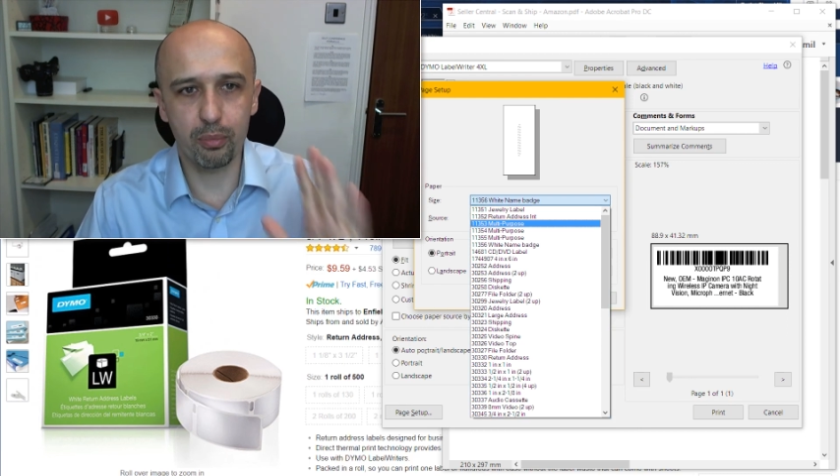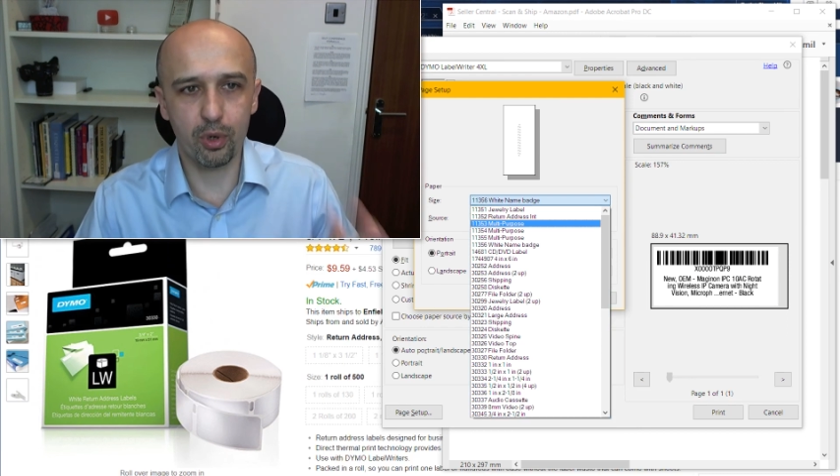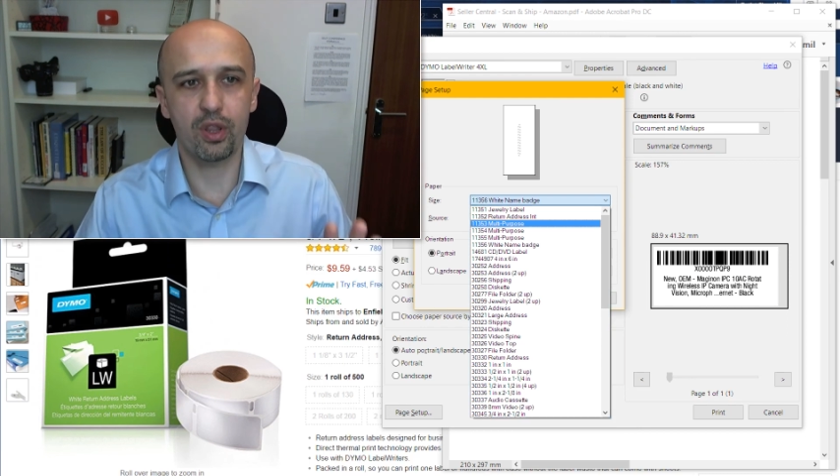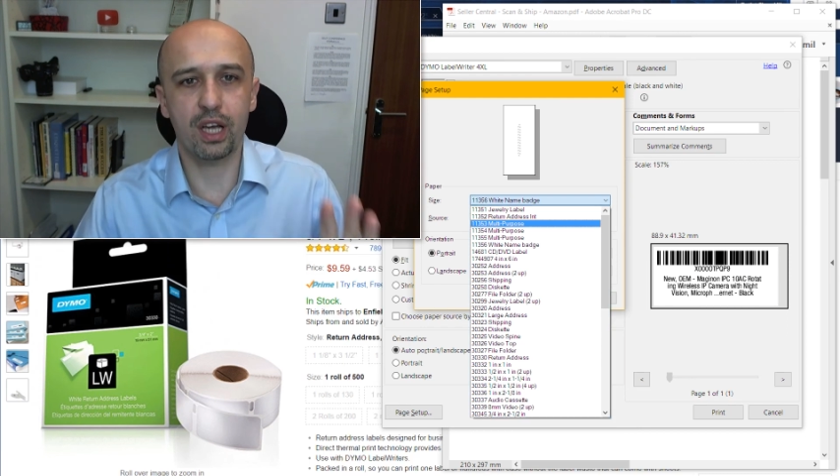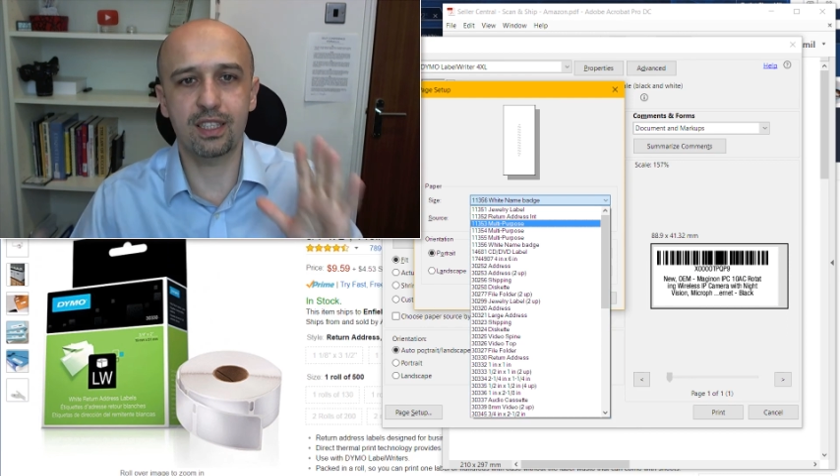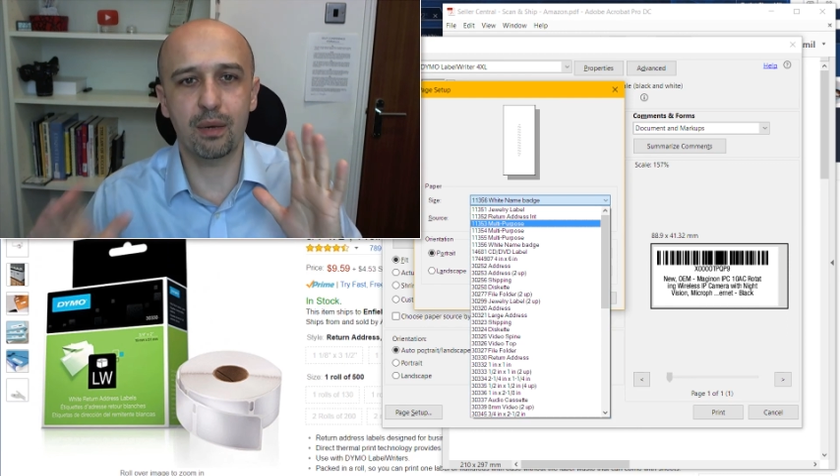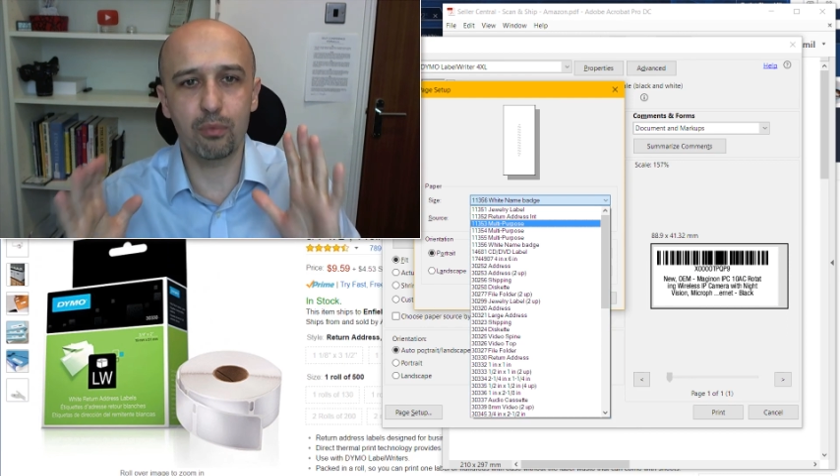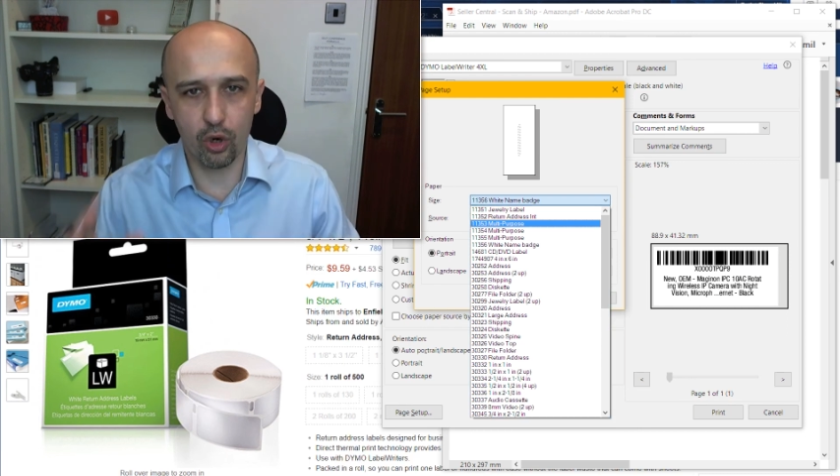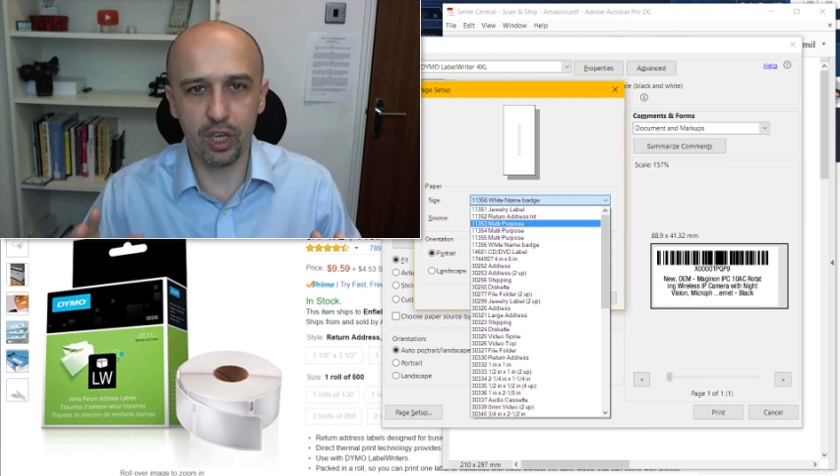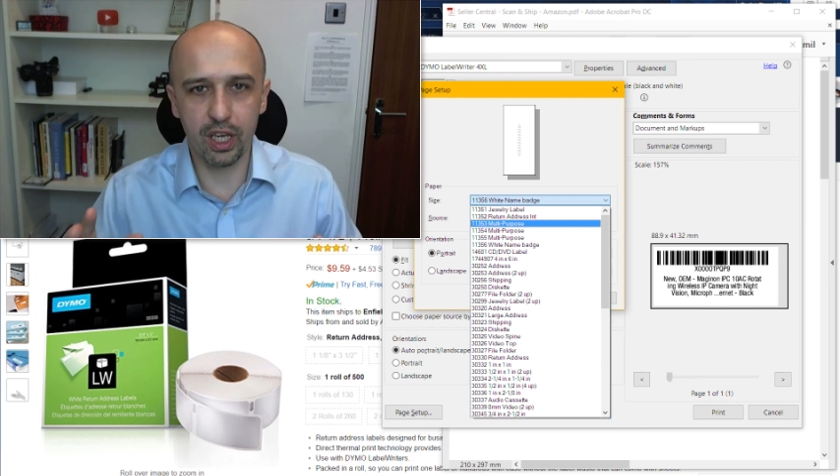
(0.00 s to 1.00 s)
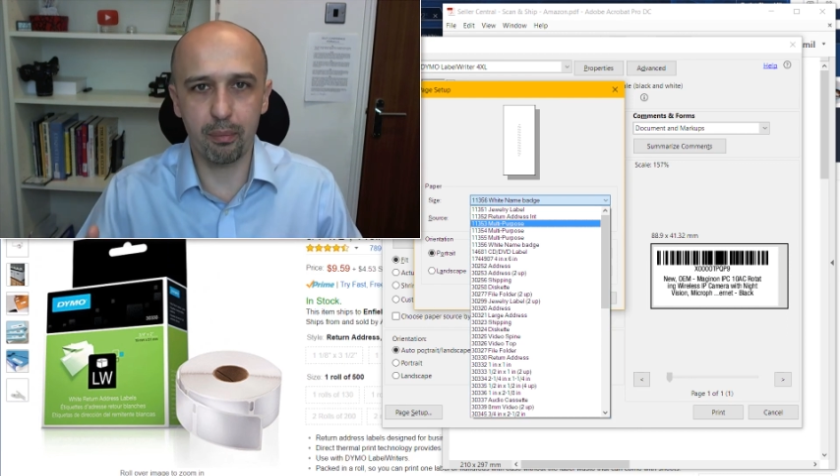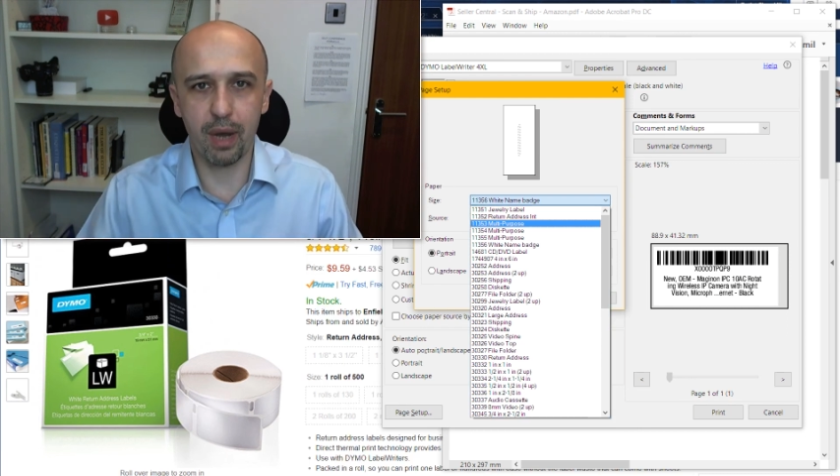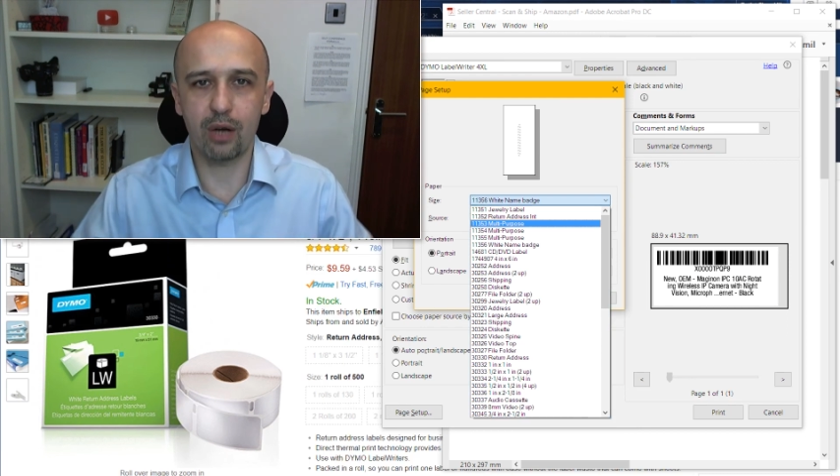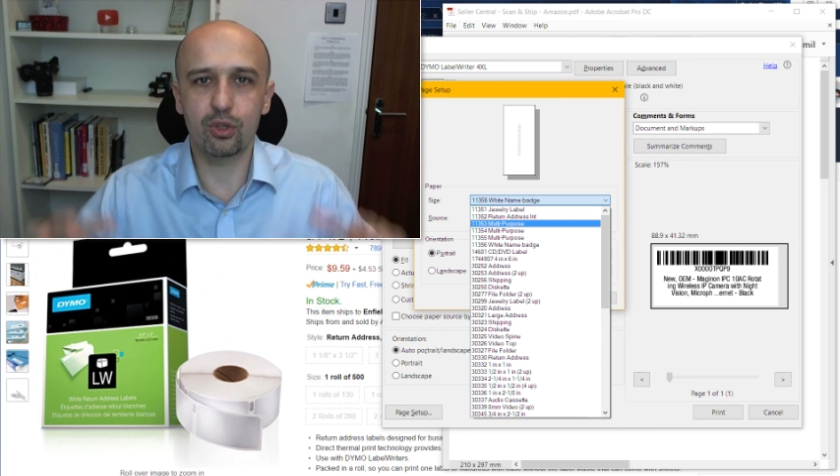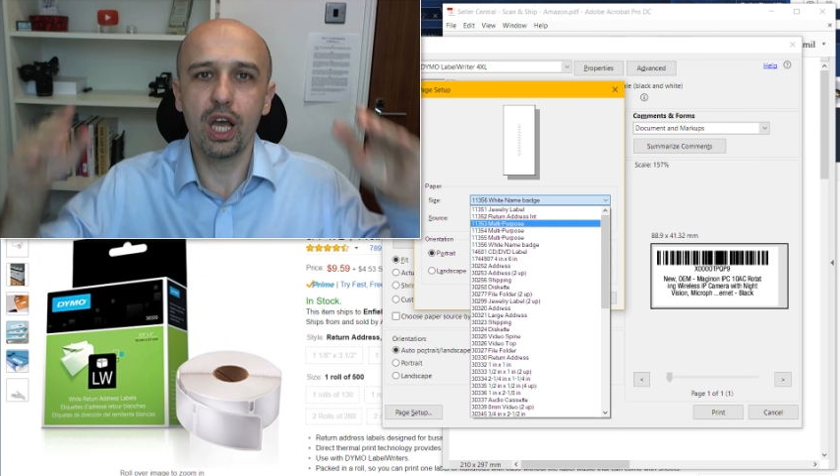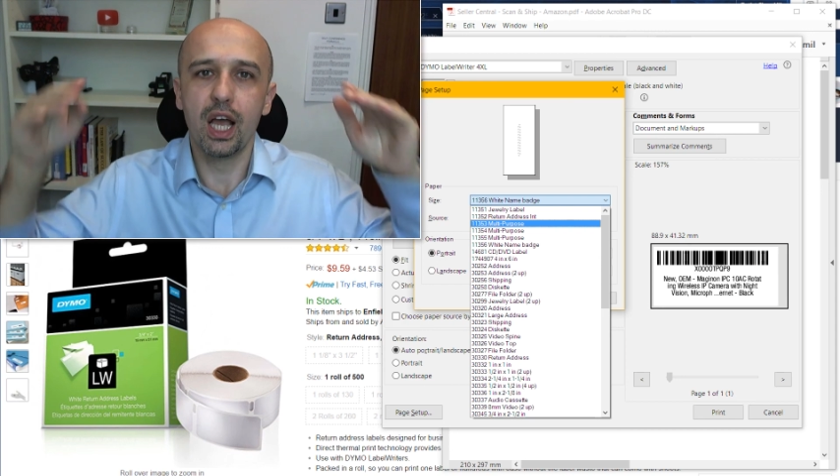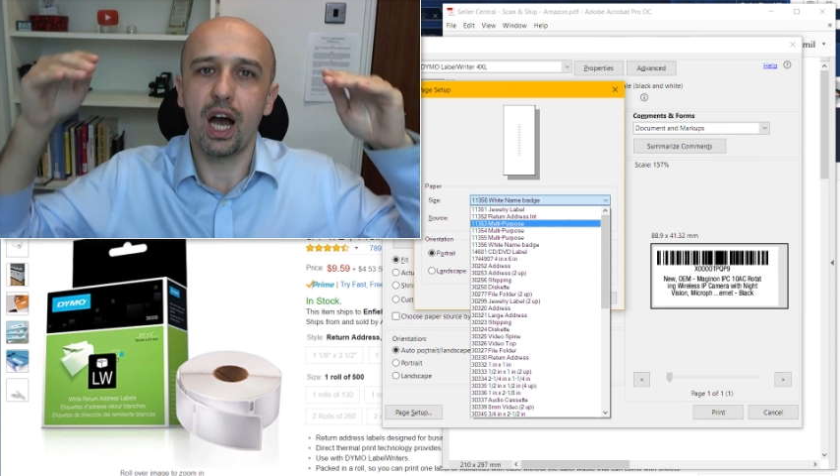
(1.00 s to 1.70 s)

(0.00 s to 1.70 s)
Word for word: products I'm talking about